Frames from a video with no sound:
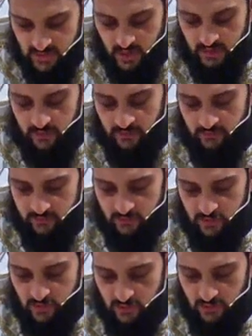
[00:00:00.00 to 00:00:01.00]
sign
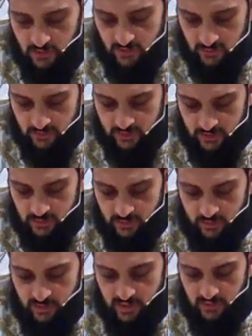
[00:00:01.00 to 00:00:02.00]
from Jonah that we should
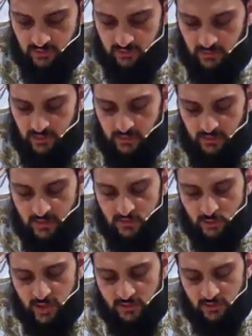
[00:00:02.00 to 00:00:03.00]
repent.
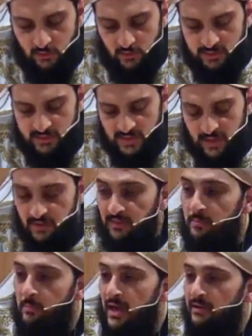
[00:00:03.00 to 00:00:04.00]
That's why the Lord said,
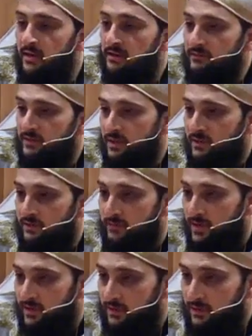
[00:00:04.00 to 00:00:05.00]
the men of
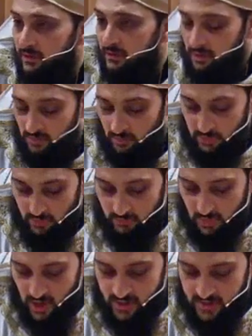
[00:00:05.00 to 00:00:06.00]
Nineveh will
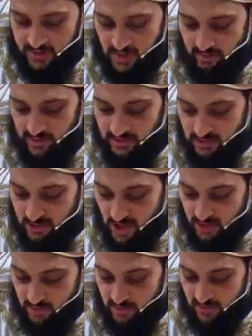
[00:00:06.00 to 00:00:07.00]
rise up in
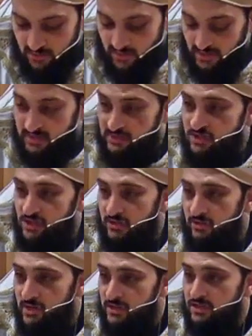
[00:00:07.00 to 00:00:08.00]
judgment with this
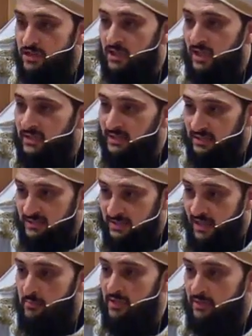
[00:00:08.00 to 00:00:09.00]
generation and
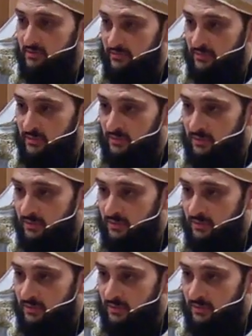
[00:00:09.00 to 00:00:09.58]
condemn it,